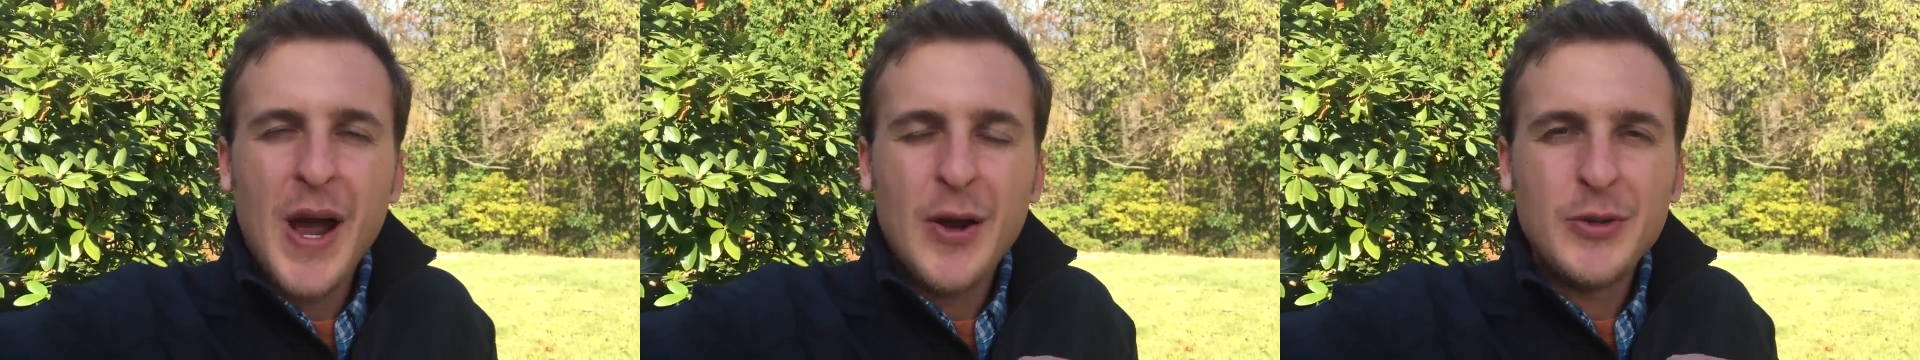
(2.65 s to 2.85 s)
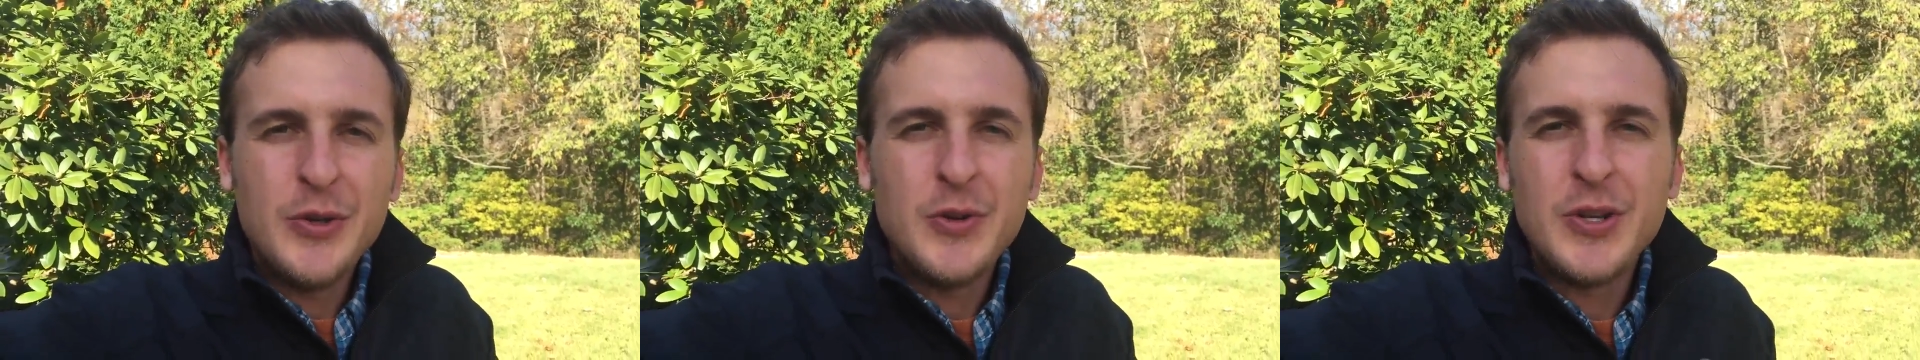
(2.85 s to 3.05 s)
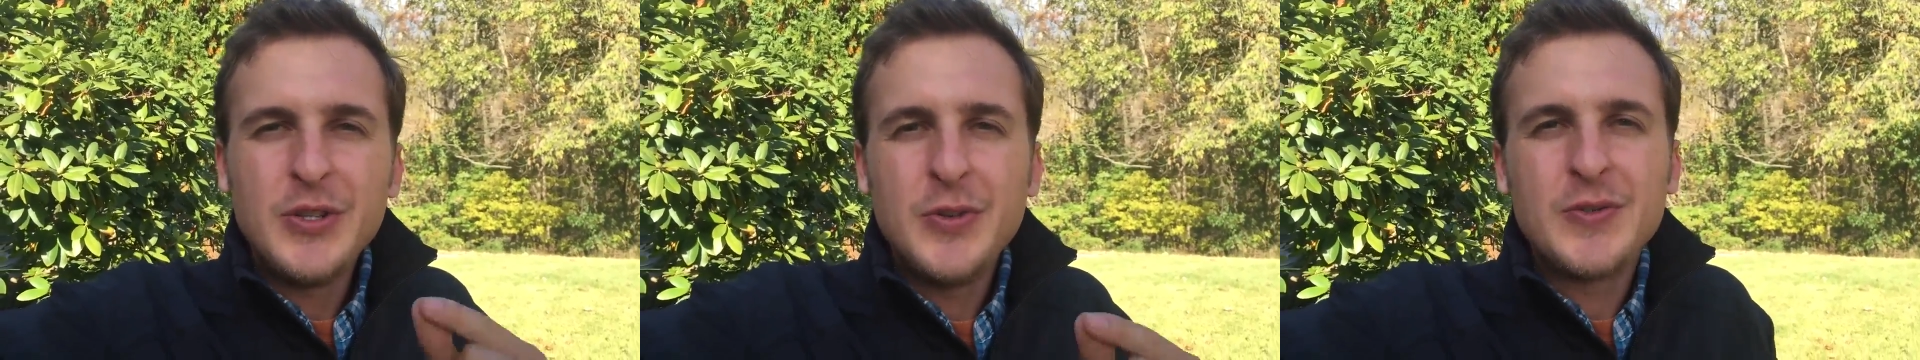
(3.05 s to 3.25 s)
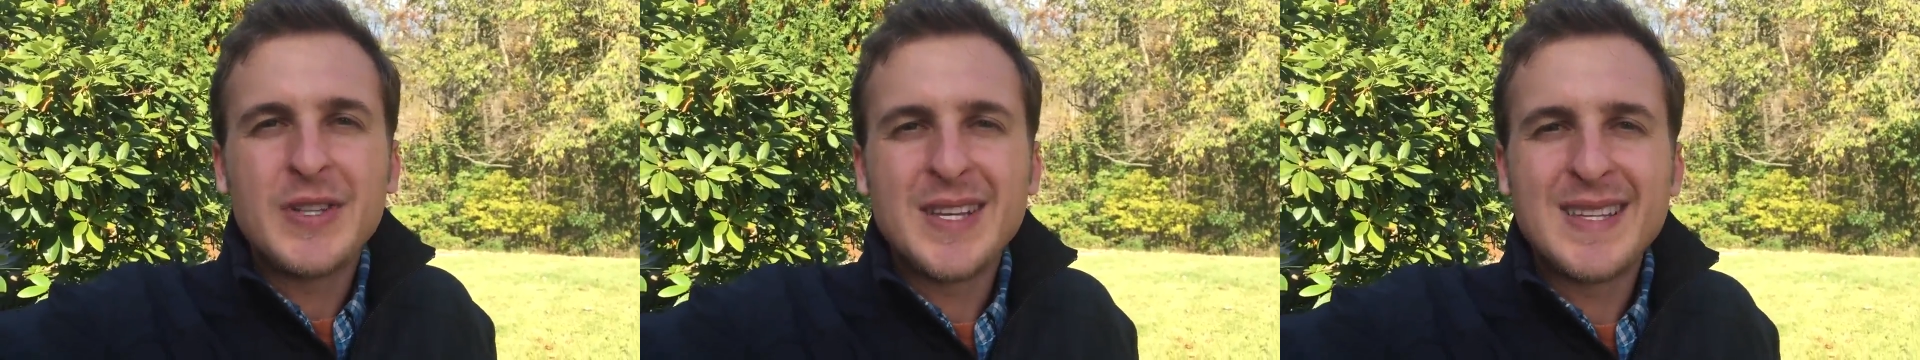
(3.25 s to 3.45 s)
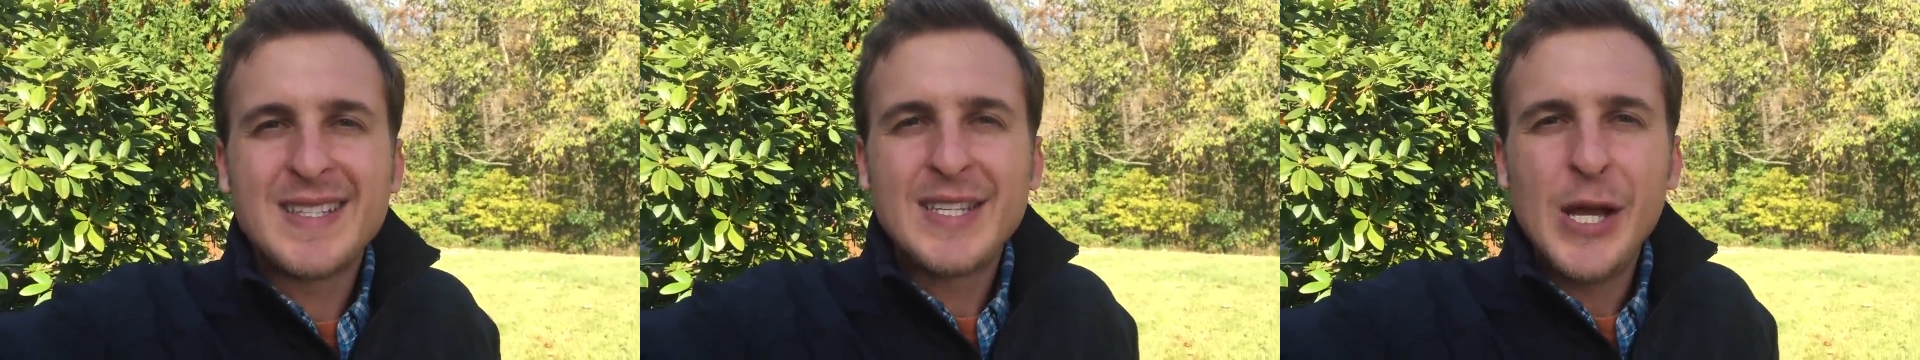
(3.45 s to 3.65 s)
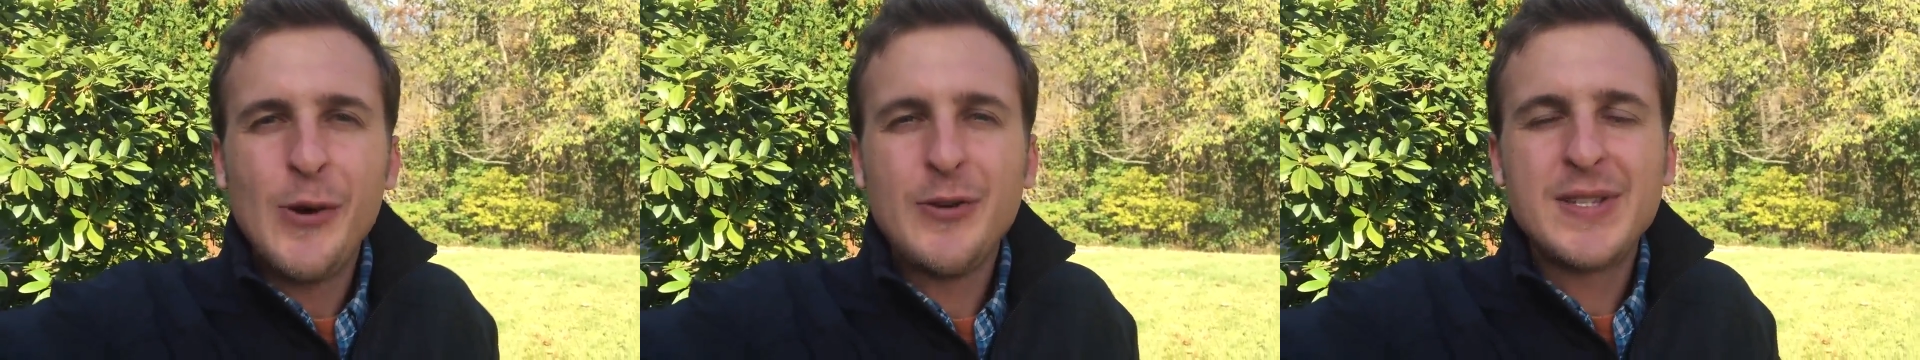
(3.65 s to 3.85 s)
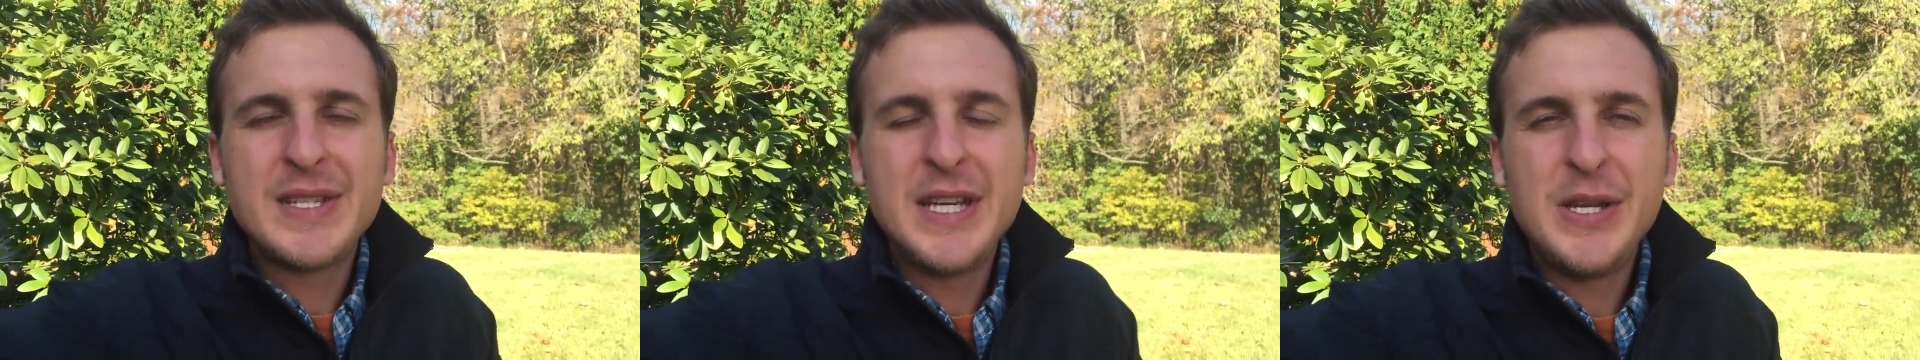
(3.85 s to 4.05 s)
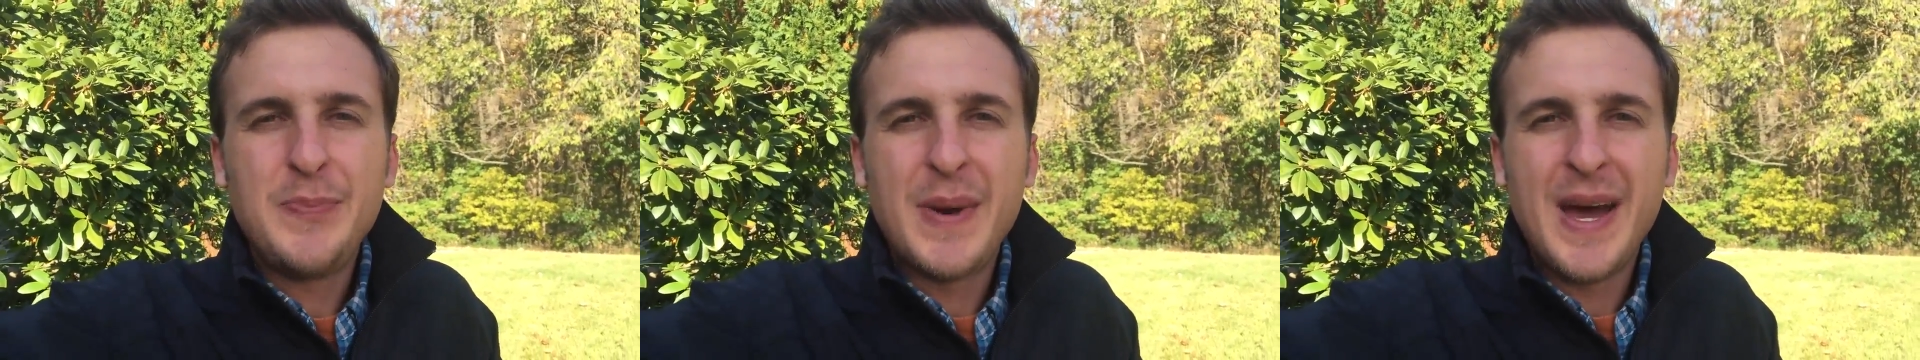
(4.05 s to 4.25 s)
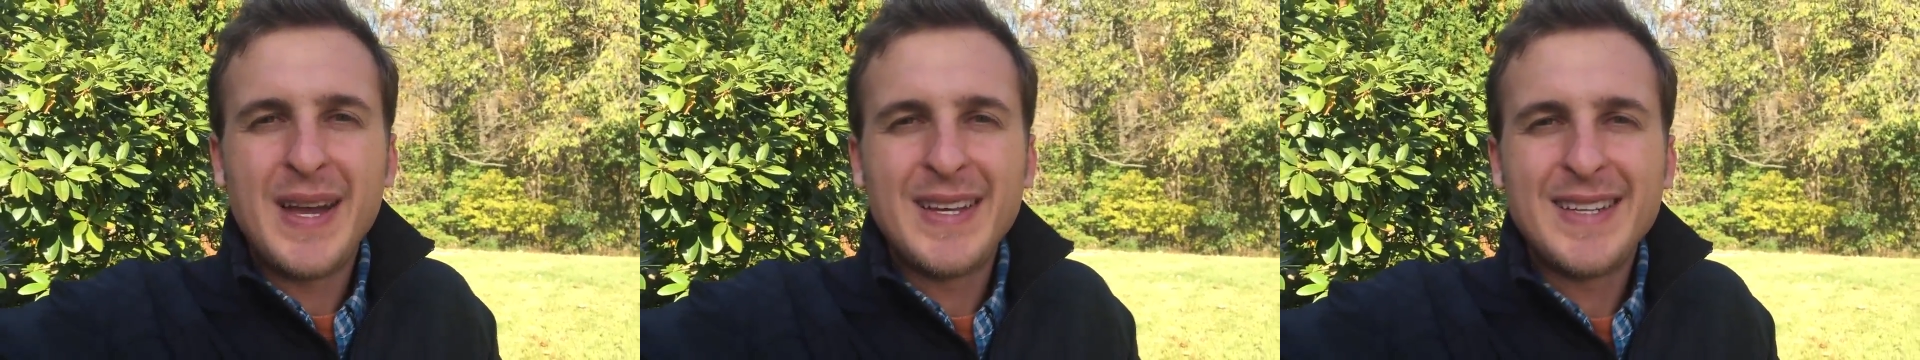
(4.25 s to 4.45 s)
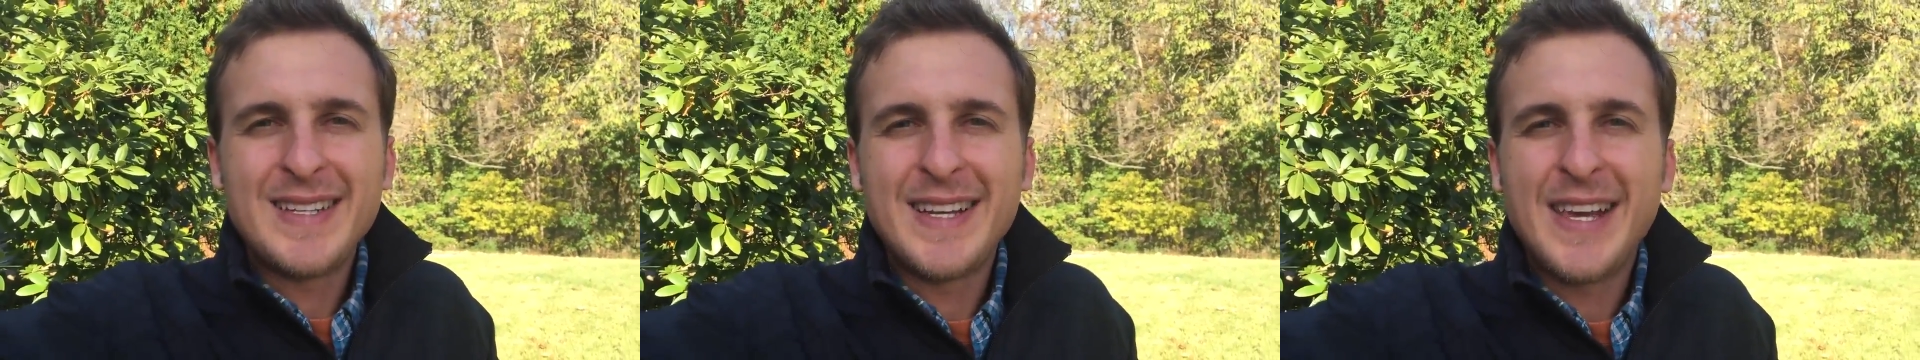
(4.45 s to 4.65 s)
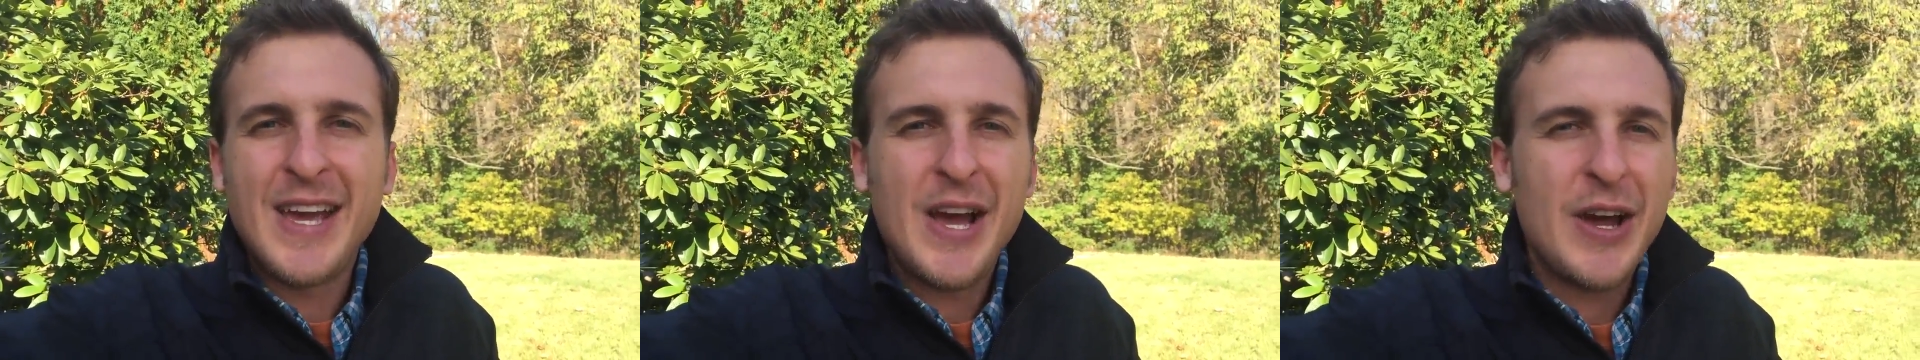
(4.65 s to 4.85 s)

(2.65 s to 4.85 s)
how you can use a stale seed bed to get